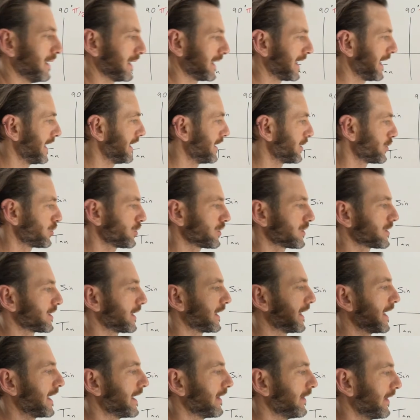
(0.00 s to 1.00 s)
But again, it's just
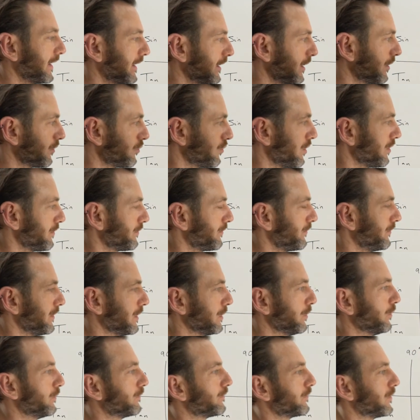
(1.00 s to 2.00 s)
to get like a rough
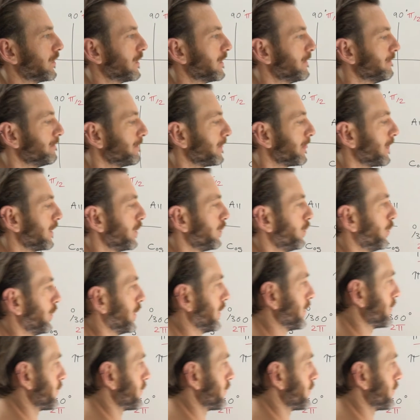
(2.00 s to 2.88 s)
feel for what